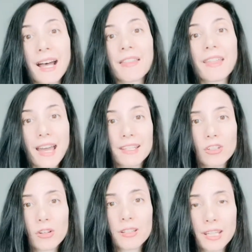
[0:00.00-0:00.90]
that is
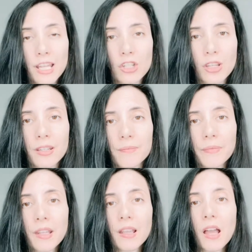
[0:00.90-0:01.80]
your intention.
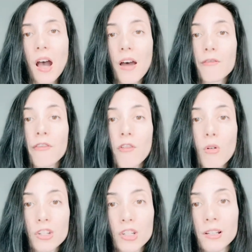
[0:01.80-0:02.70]

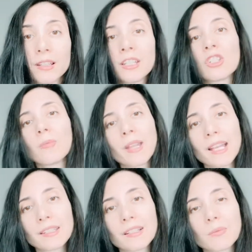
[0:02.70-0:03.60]
Unfortunately, in
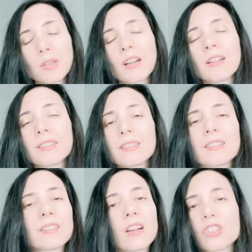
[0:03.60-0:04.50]
gymnastics, because it's
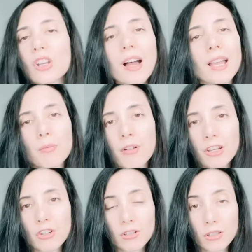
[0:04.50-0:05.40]
such a high
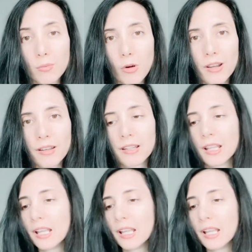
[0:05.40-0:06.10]
pressure sport,